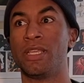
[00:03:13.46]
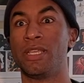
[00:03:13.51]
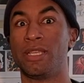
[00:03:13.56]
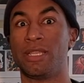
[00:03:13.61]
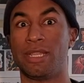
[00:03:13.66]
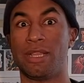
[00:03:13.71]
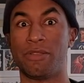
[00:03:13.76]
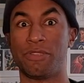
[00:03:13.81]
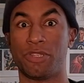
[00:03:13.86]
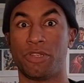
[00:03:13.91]

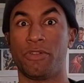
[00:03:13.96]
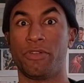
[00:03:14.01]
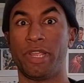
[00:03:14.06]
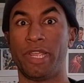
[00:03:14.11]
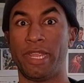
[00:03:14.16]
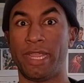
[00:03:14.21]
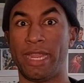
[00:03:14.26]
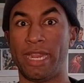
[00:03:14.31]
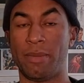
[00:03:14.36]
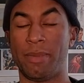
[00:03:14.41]
That was a
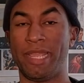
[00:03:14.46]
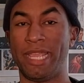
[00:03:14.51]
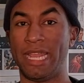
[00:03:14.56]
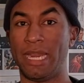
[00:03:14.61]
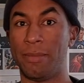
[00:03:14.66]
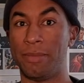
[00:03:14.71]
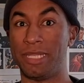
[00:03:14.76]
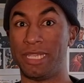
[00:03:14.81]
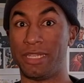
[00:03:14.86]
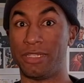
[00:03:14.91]
great anime
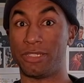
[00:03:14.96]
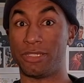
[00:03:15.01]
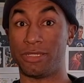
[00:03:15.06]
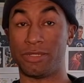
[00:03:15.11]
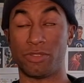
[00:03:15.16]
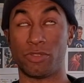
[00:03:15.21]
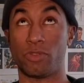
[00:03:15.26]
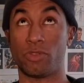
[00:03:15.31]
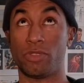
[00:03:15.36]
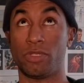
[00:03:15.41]
adaptation. It
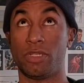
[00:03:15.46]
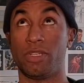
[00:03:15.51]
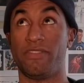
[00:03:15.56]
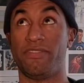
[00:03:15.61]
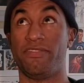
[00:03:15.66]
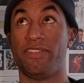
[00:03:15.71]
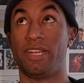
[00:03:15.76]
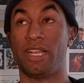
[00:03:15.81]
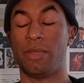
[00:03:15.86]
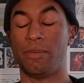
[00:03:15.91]
was
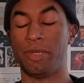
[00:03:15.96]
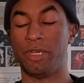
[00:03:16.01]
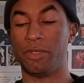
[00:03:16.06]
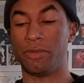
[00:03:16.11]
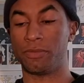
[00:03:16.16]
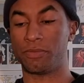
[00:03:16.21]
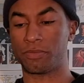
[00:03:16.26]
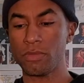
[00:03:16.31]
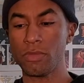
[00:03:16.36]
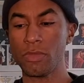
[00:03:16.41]
phenomenal.